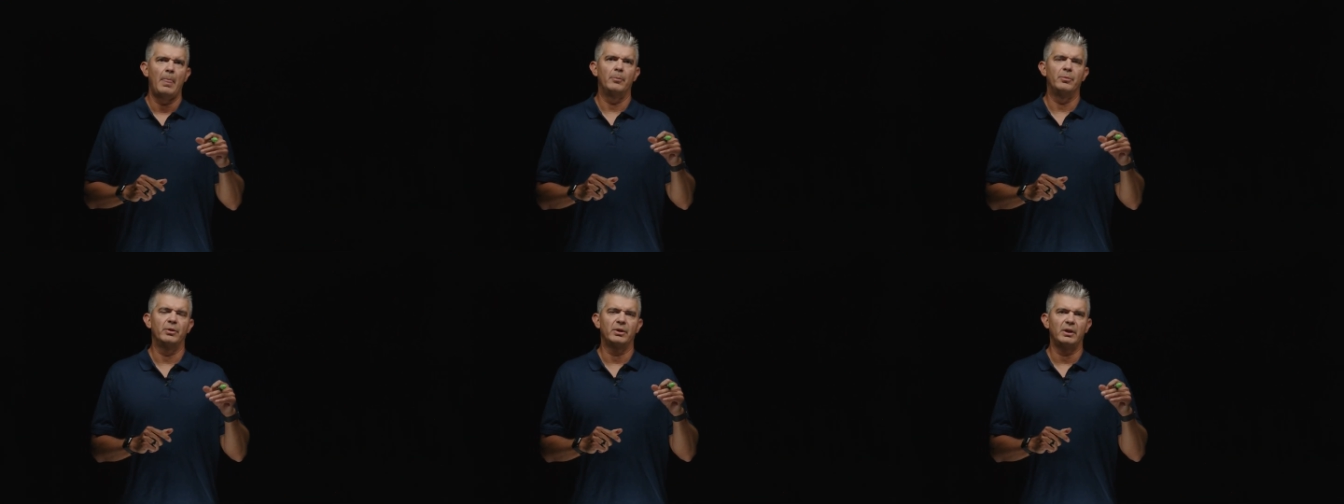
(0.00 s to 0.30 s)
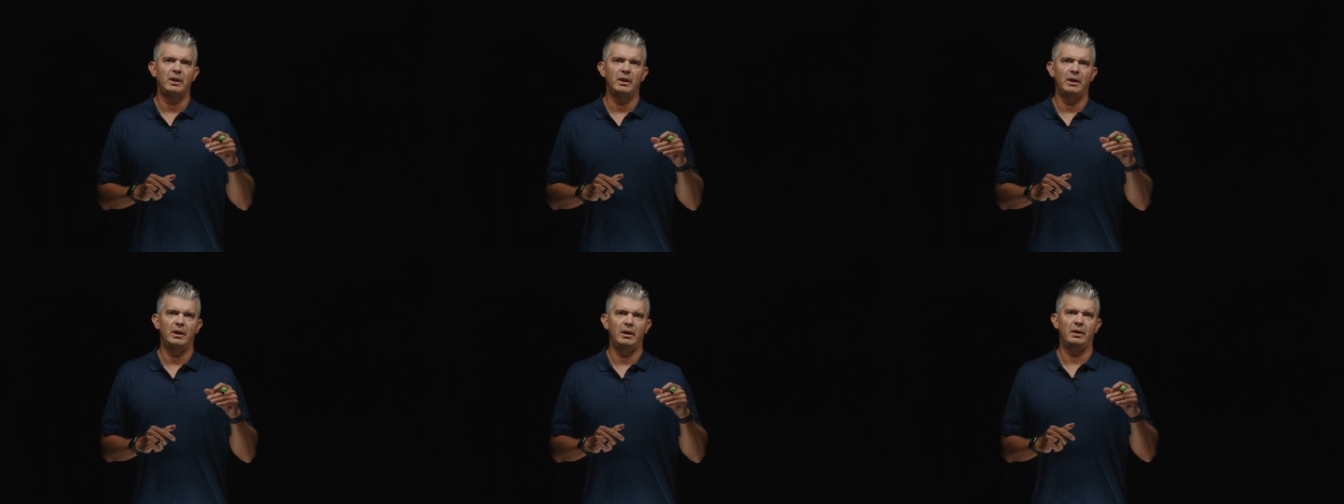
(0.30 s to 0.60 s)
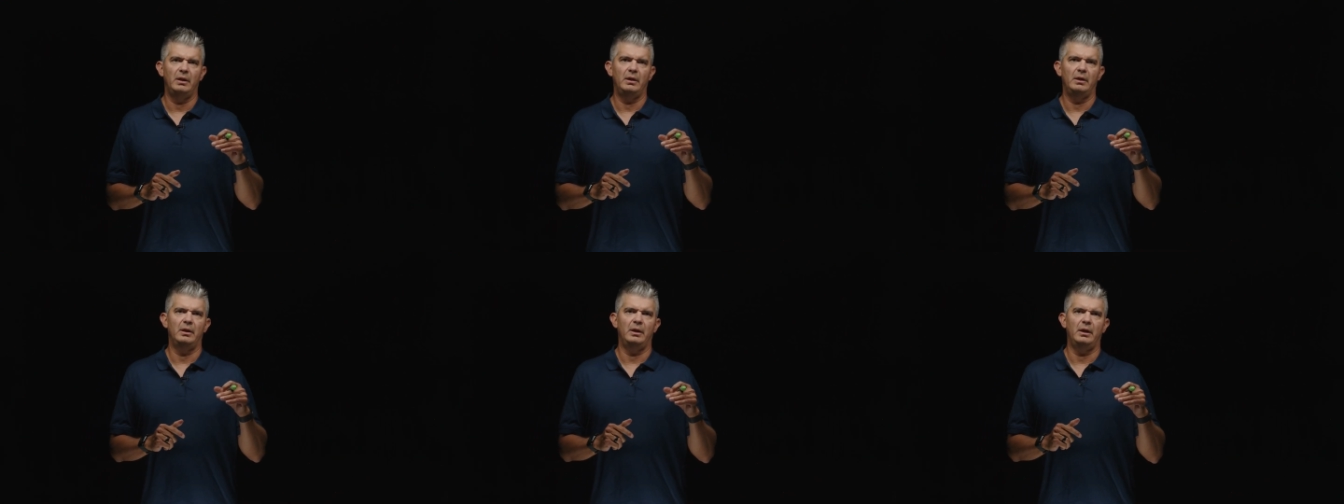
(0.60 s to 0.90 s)
bringing
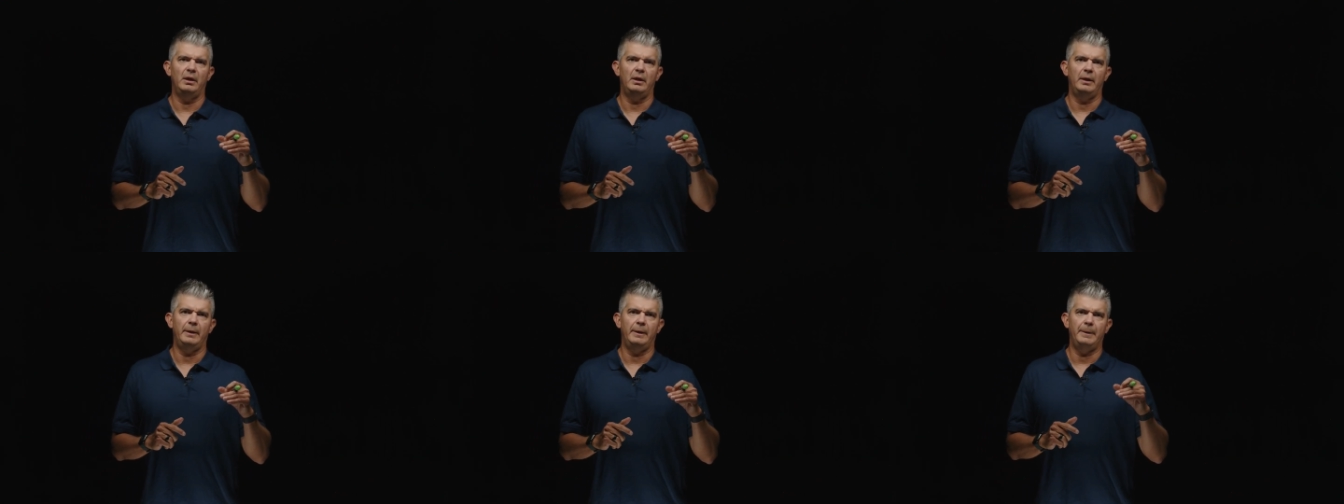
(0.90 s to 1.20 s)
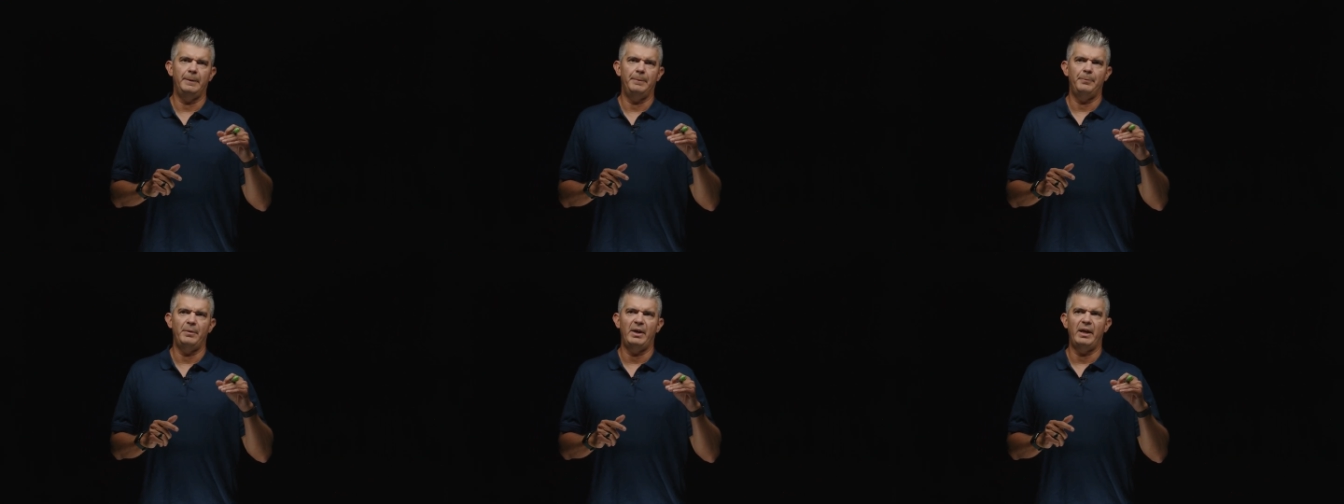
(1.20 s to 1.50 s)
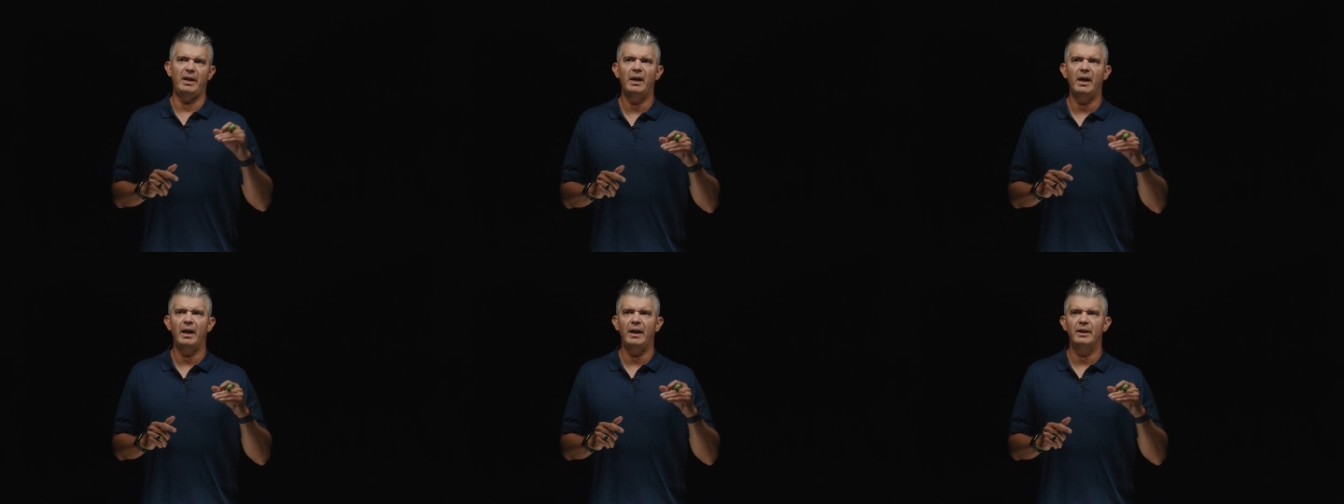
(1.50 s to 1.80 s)
in
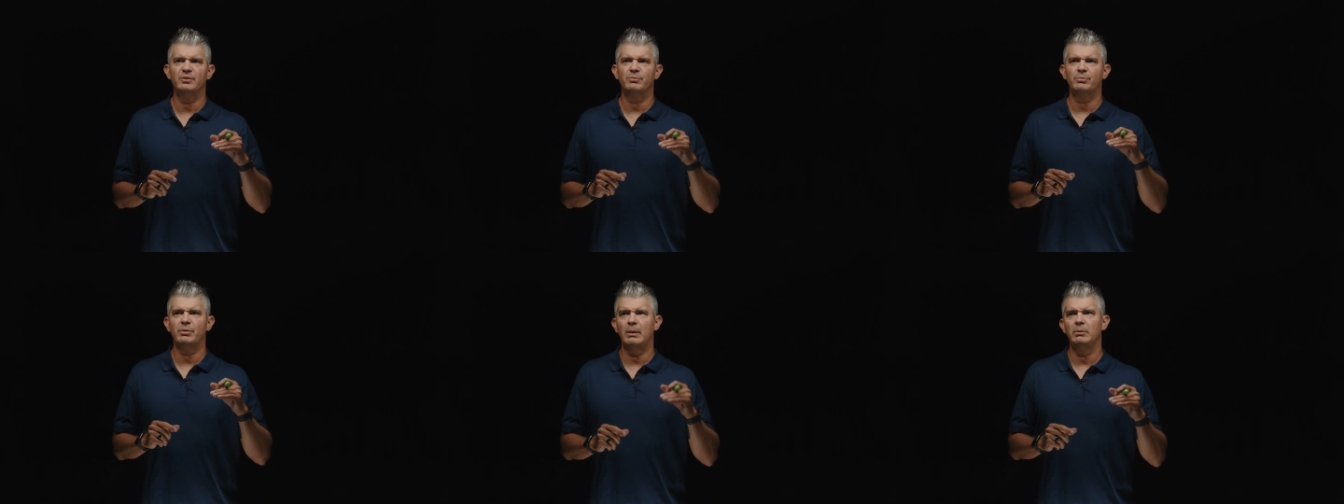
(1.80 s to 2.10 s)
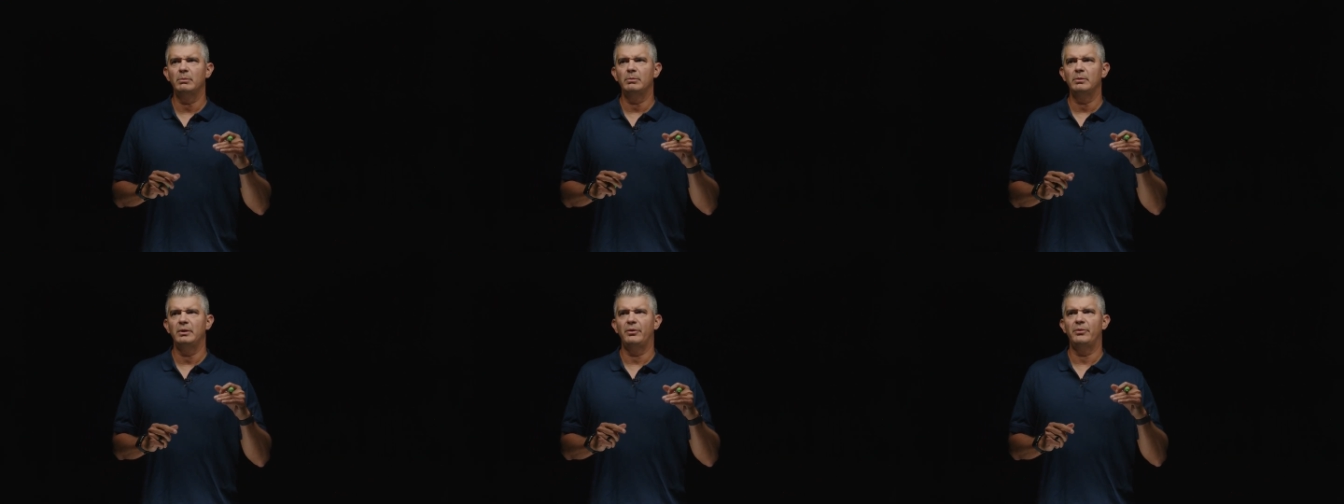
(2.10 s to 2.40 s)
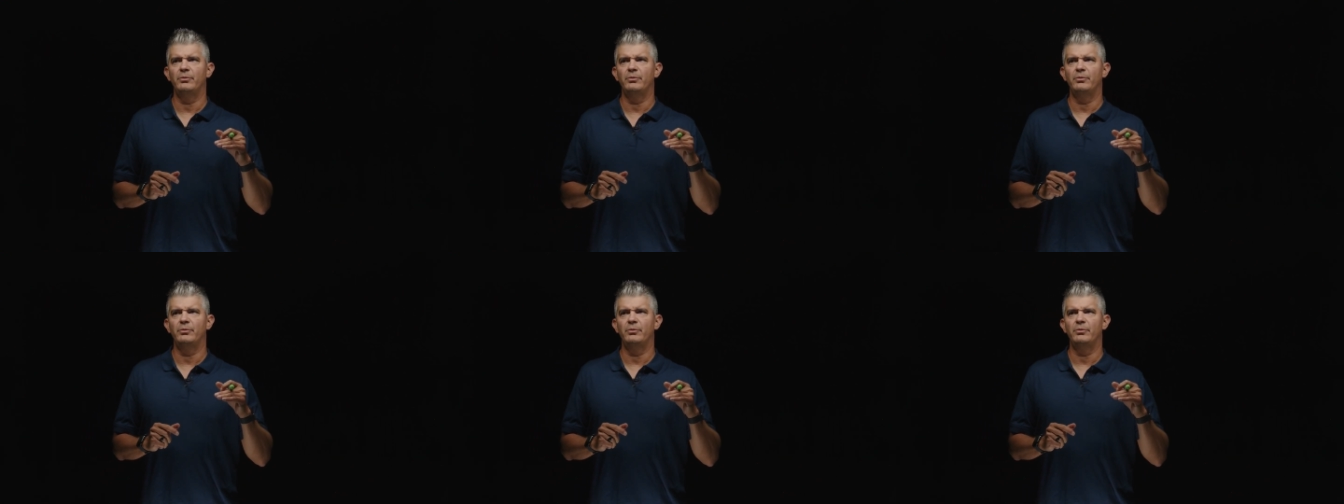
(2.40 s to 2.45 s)
AI is probably